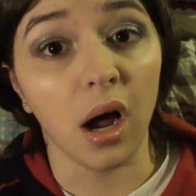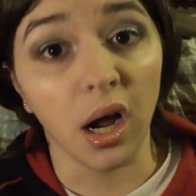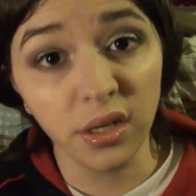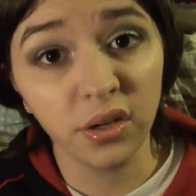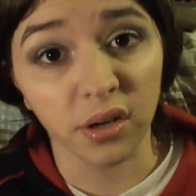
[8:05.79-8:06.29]

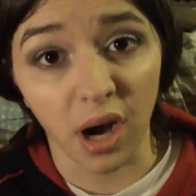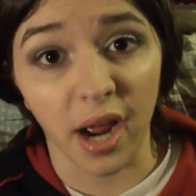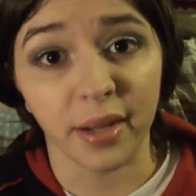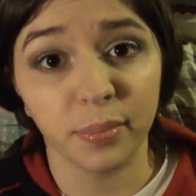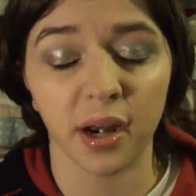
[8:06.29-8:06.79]

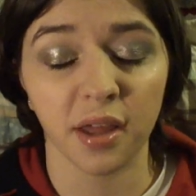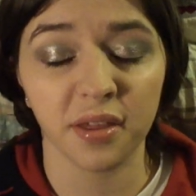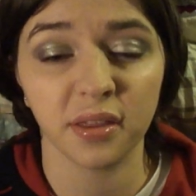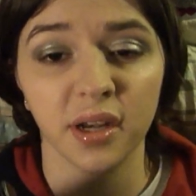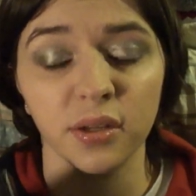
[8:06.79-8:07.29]
underhyped, and I
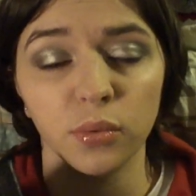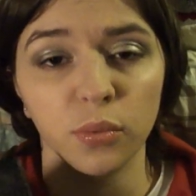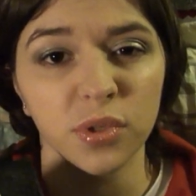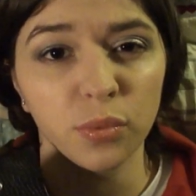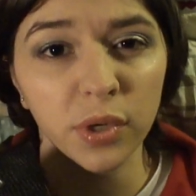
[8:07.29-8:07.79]
think that it
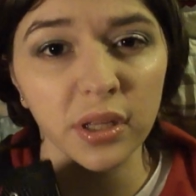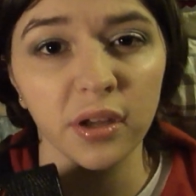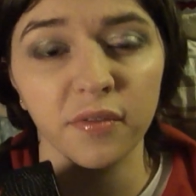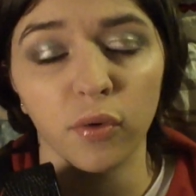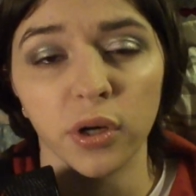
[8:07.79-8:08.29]
was really
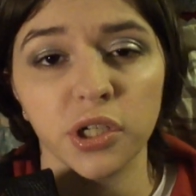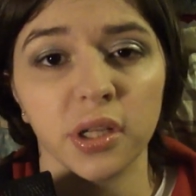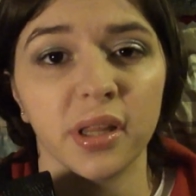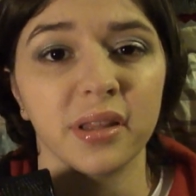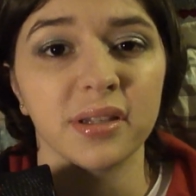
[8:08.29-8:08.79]

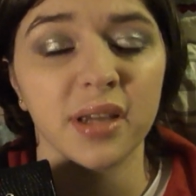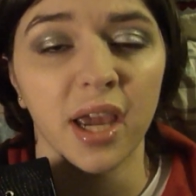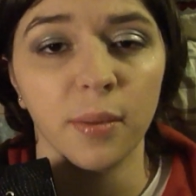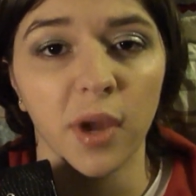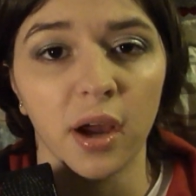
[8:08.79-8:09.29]
unfortunate that this
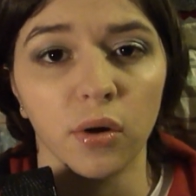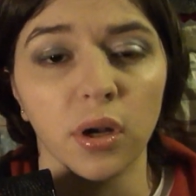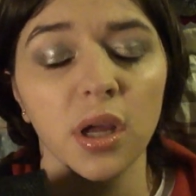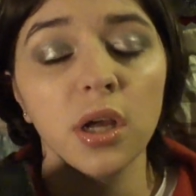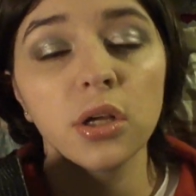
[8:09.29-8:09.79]
came
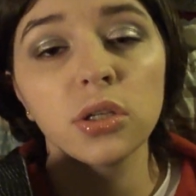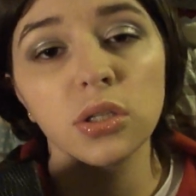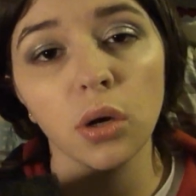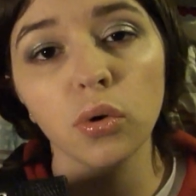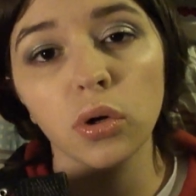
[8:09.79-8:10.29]
out
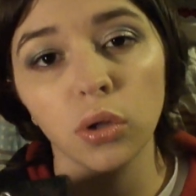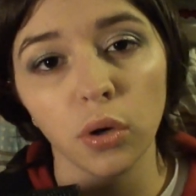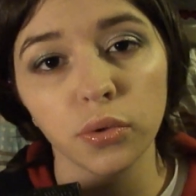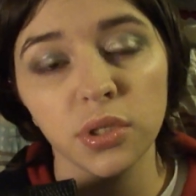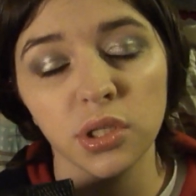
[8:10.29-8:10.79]
so
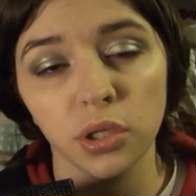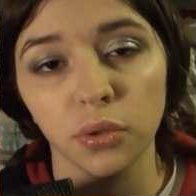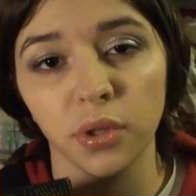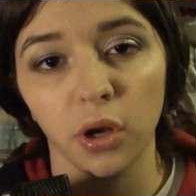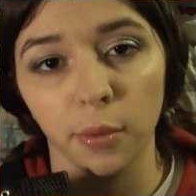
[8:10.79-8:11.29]
close
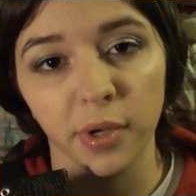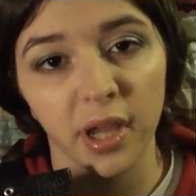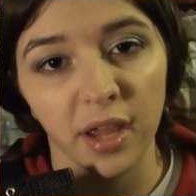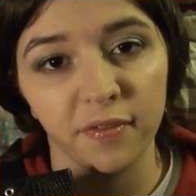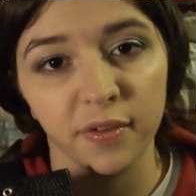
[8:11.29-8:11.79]
to the Urban
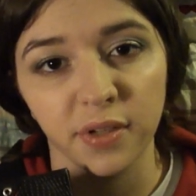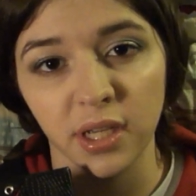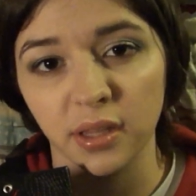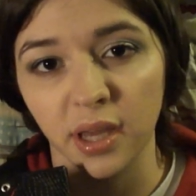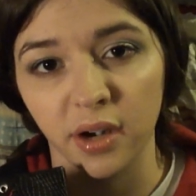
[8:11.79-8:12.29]
Decay
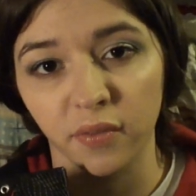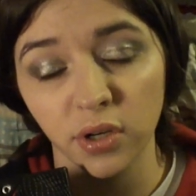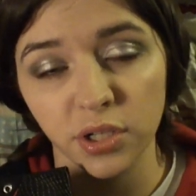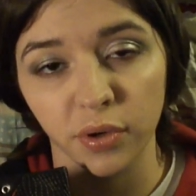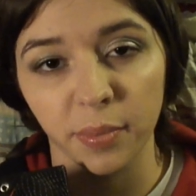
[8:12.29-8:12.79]
15th
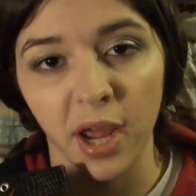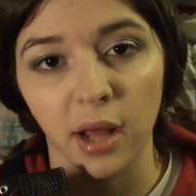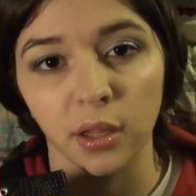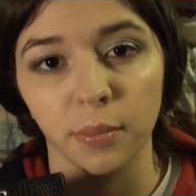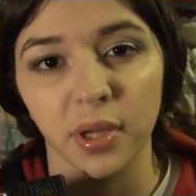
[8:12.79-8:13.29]
anniversary
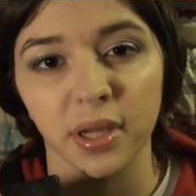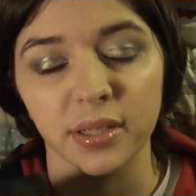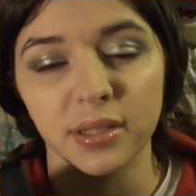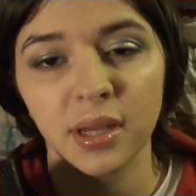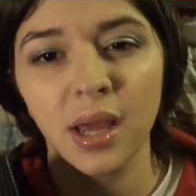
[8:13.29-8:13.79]
palette,
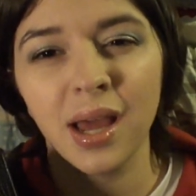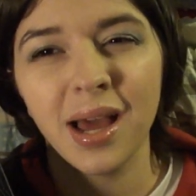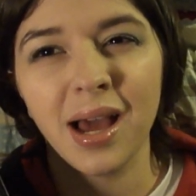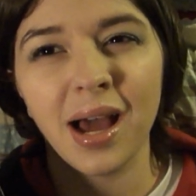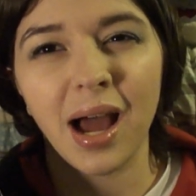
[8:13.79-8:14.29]
because
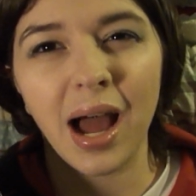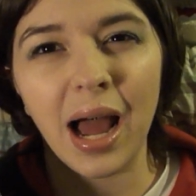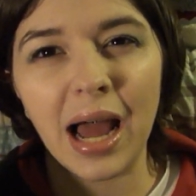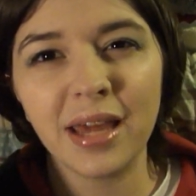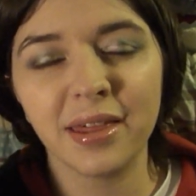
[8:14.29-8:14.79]

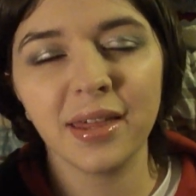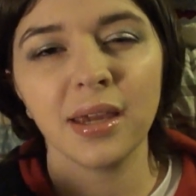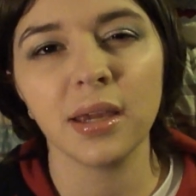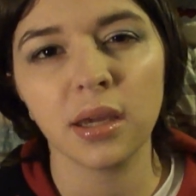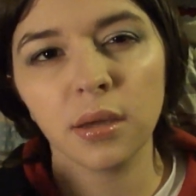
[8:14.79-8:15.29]
I
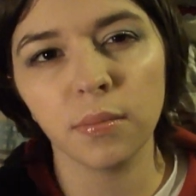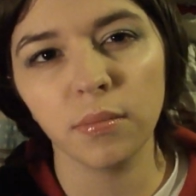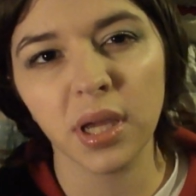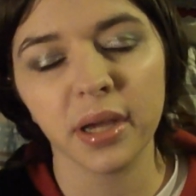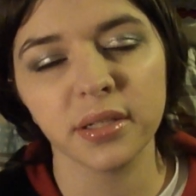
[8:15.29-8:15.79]
think
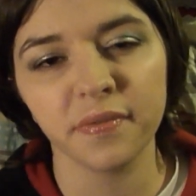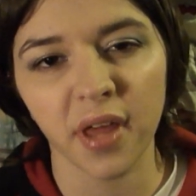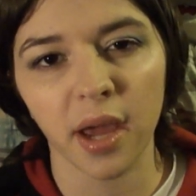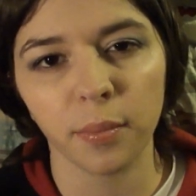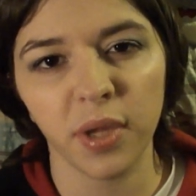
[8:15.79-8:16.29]
because of
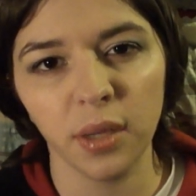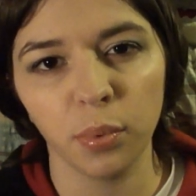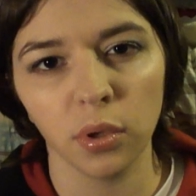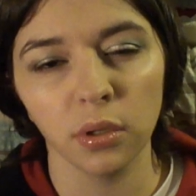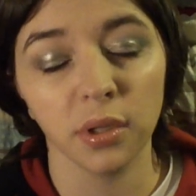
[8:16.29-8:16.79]
that,
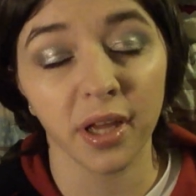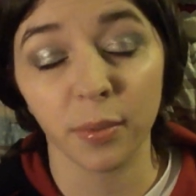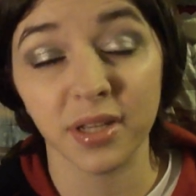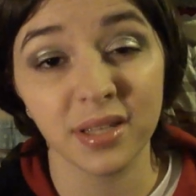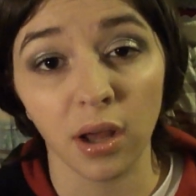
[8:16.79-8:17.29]
people like
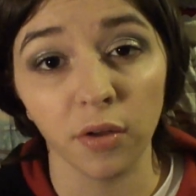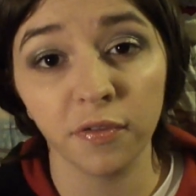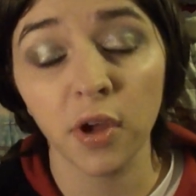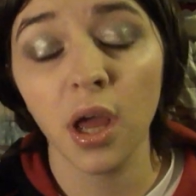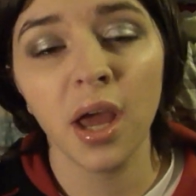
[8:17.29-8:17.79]
myself